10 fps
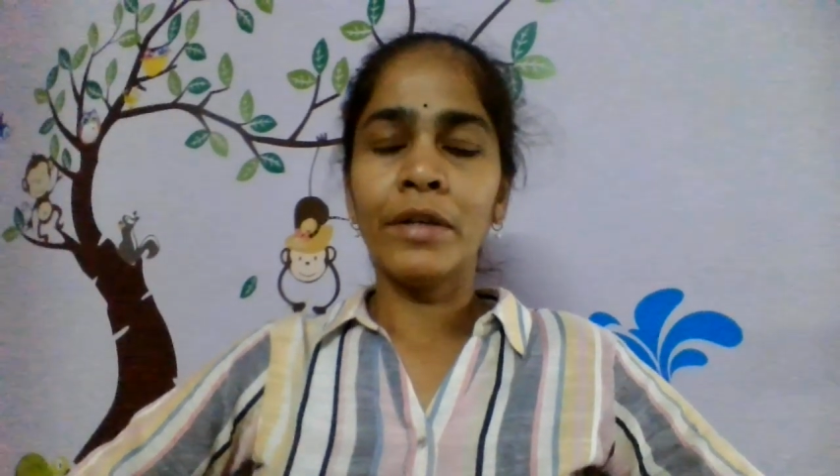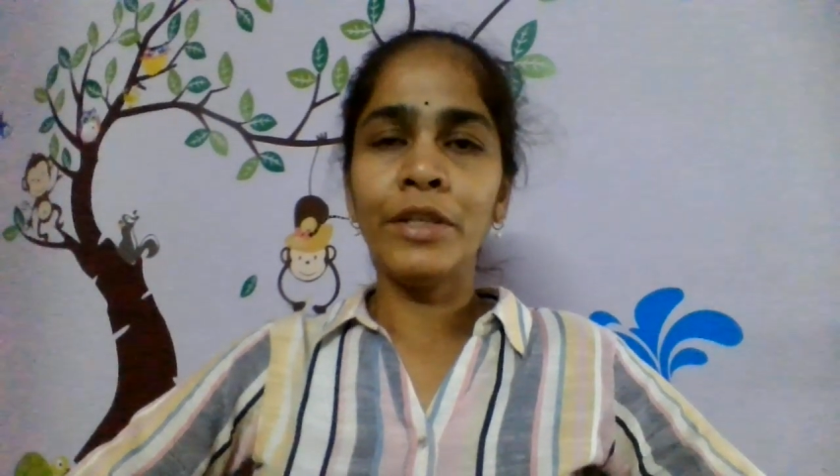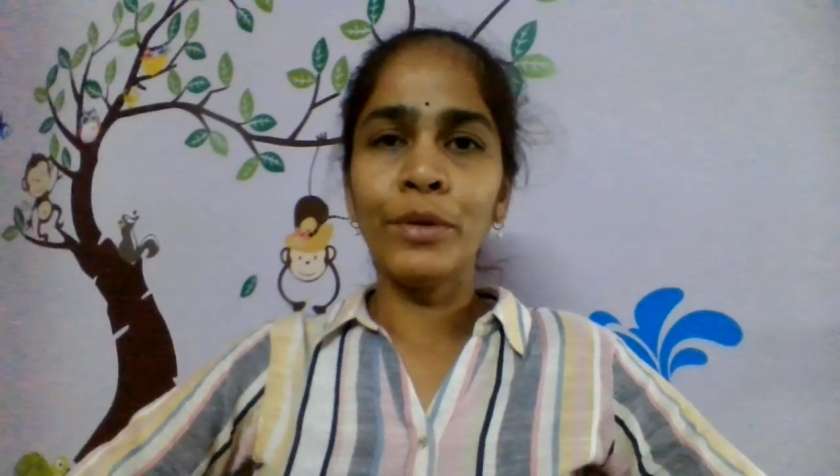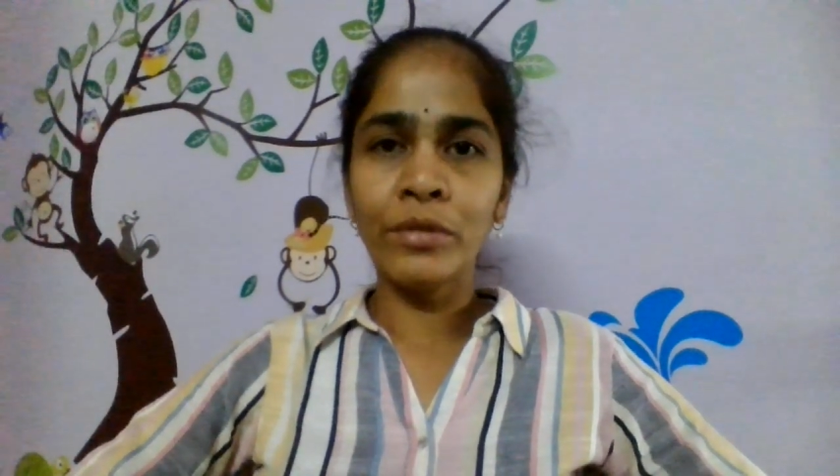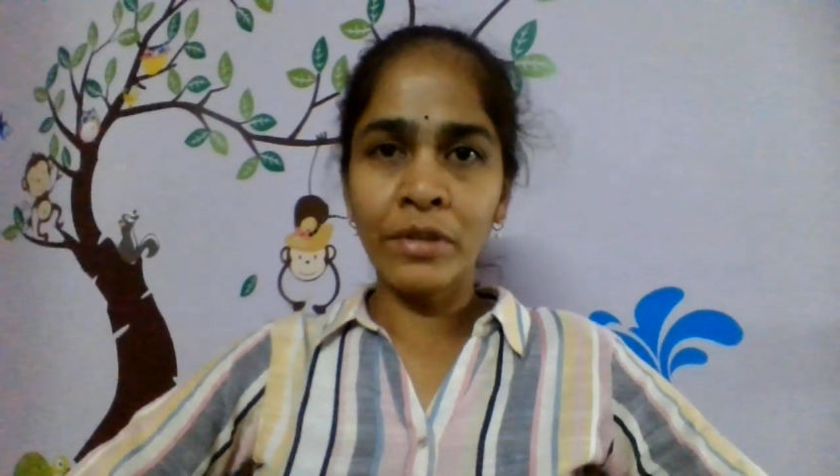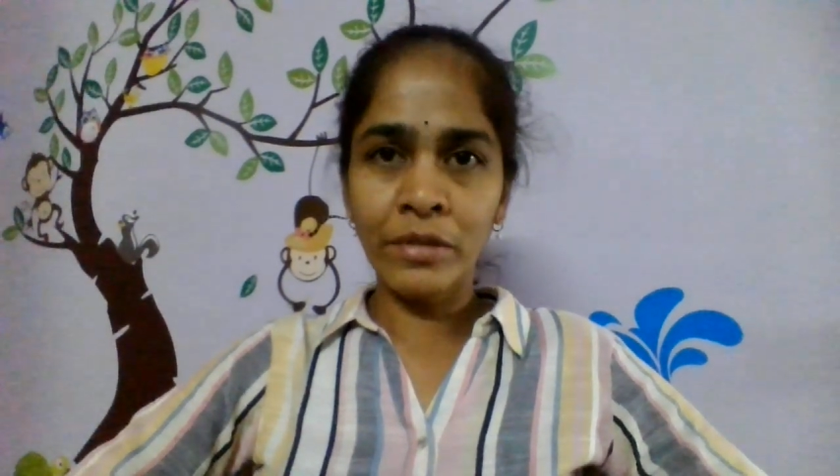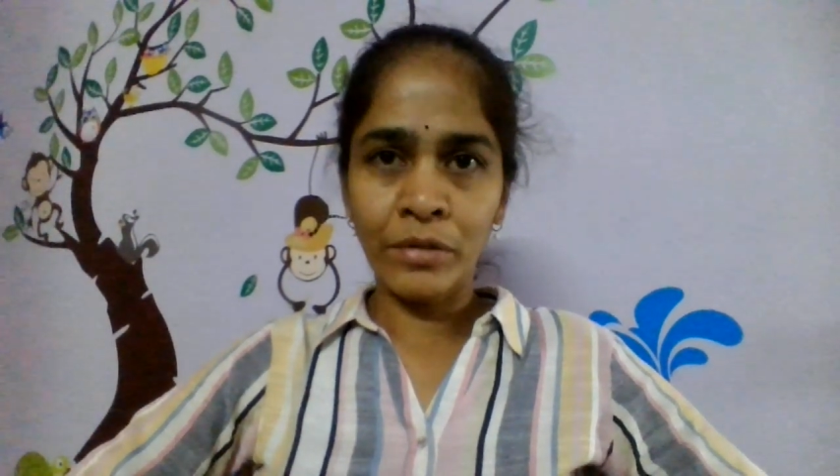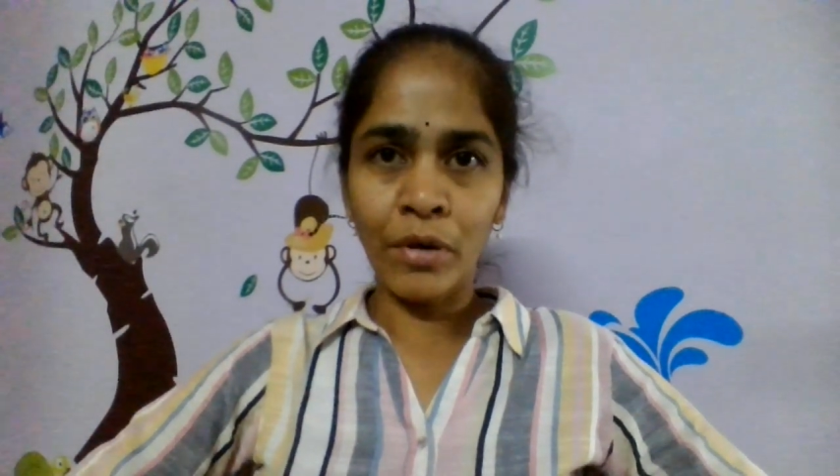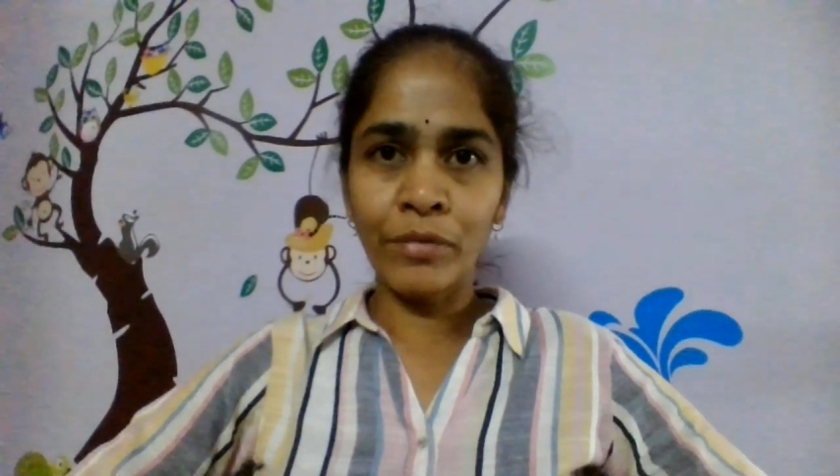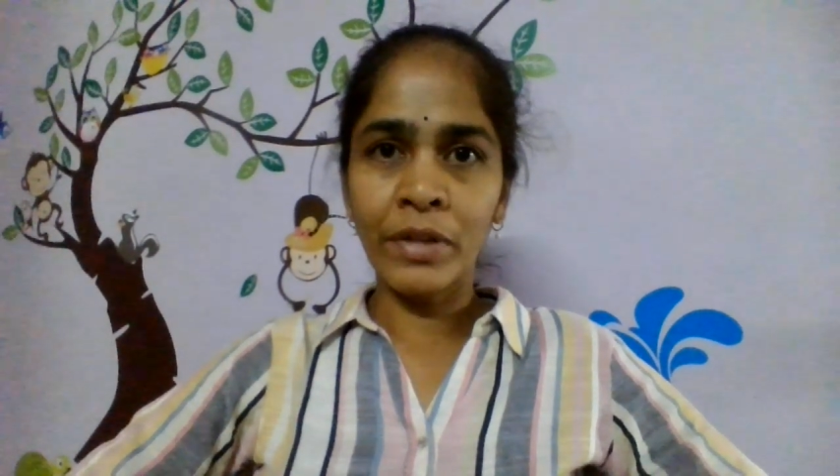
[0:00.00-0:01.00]

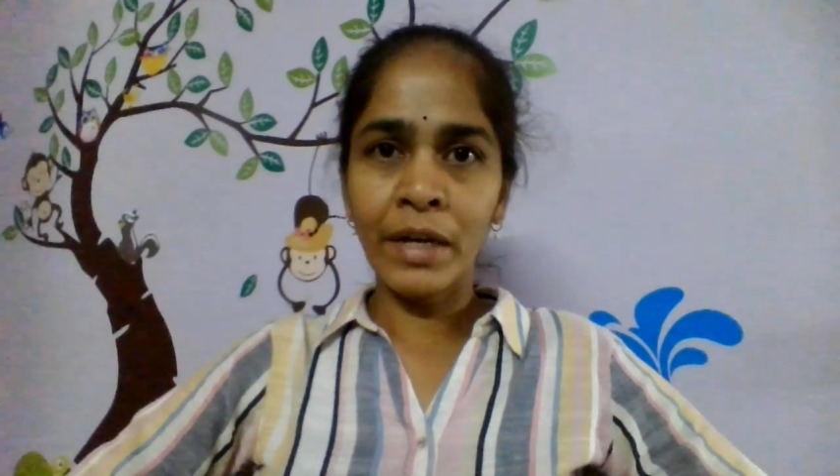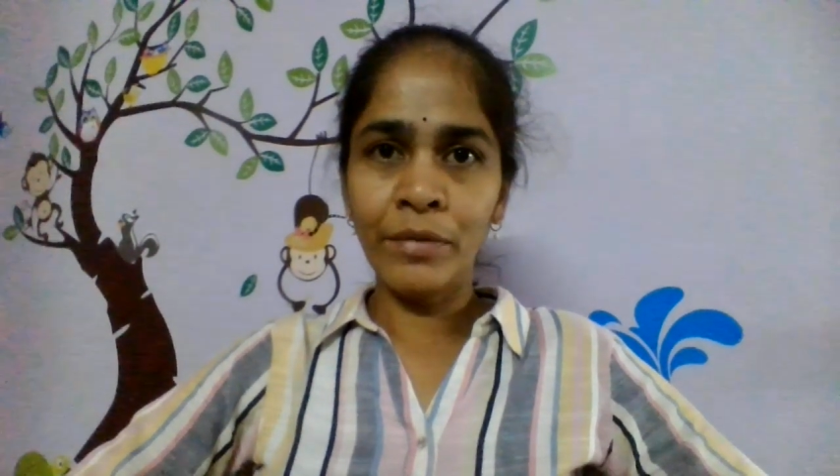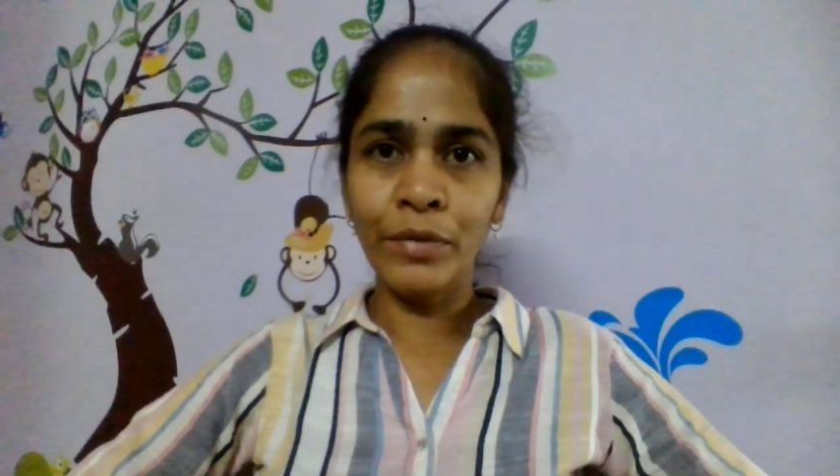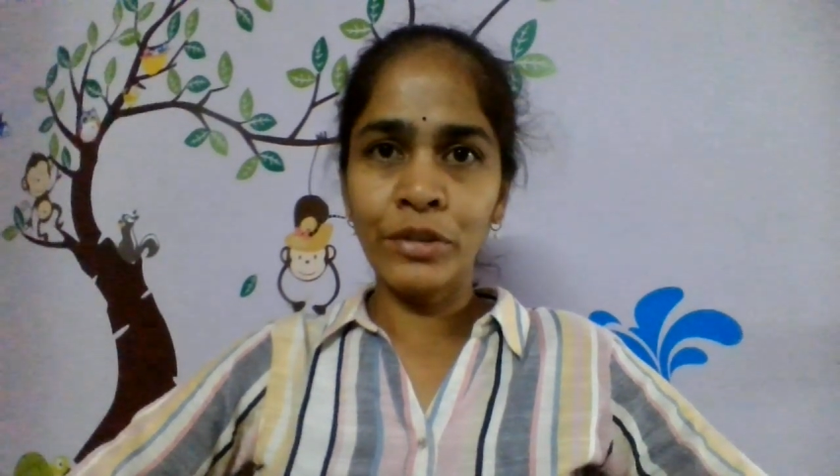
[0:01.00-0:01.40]
users of that